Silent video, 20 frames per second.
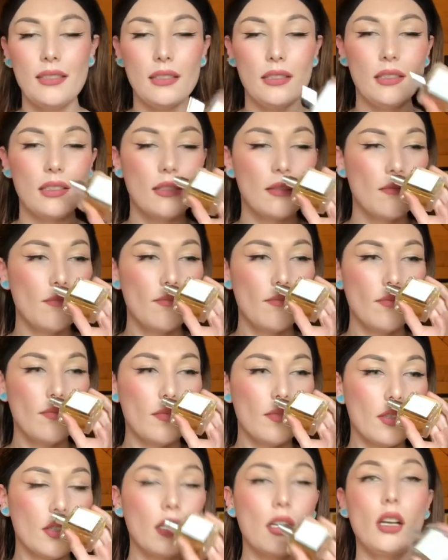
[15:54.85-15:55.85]
It's
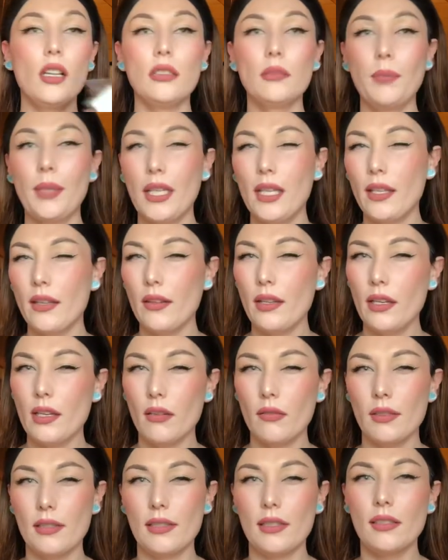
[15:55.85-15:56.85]
called Bella the
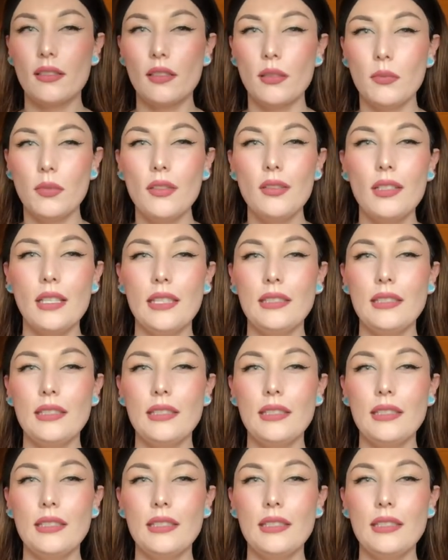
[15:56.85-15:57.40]
Irrisitable,